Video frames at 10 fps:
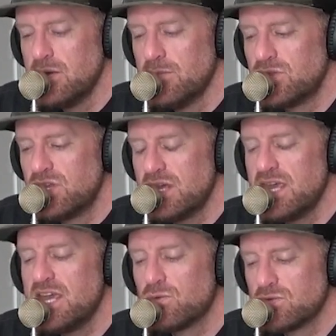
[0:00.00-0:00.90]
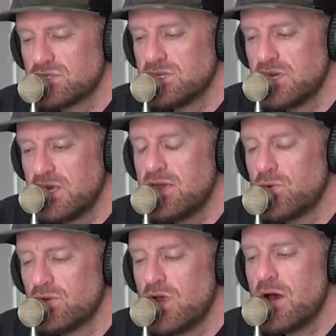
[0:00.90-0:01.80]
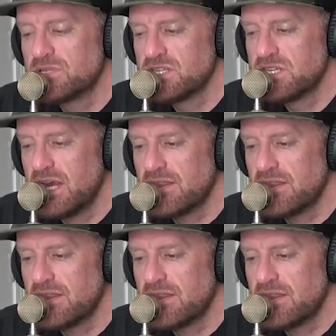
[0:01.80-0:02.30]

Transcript: But then the equal and opposite side